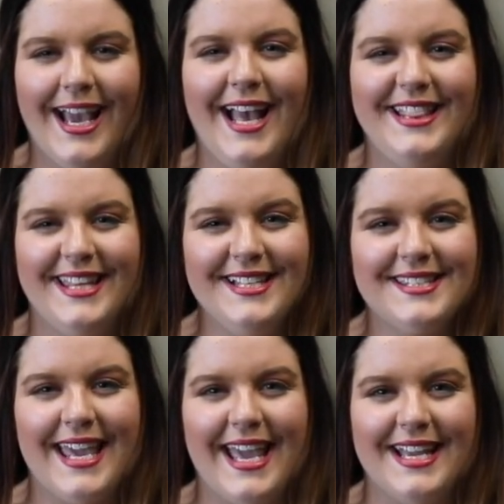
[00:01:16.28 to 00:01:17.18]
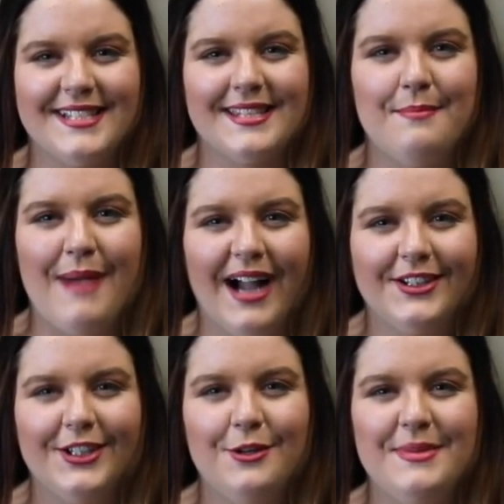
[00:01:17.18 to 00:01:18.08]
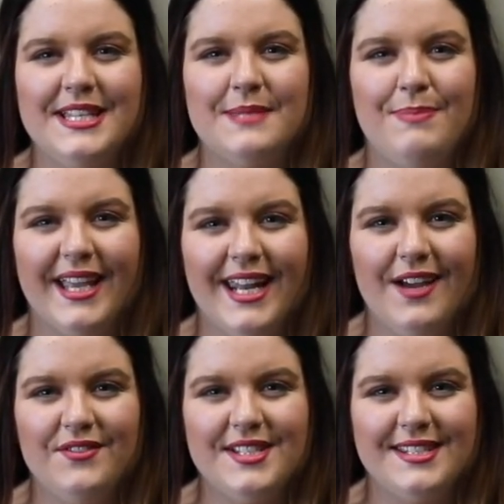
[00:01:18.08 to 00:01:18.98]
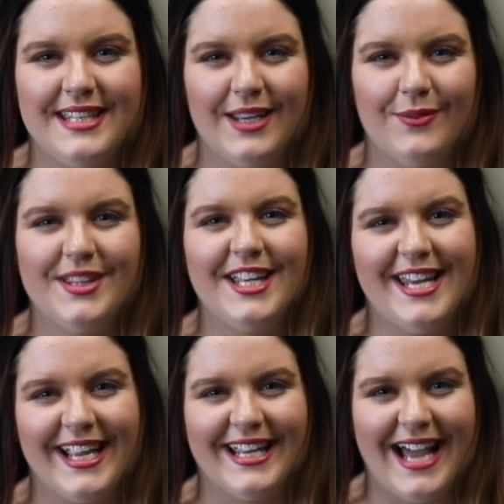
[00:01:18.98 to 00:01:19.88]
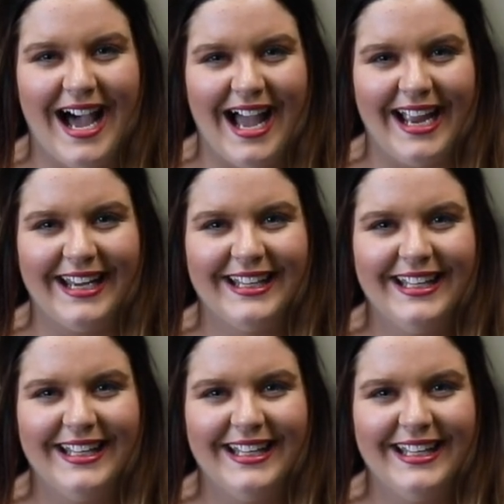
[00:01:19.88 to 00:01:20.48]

In this case, macro means big enough to see with the naked eye,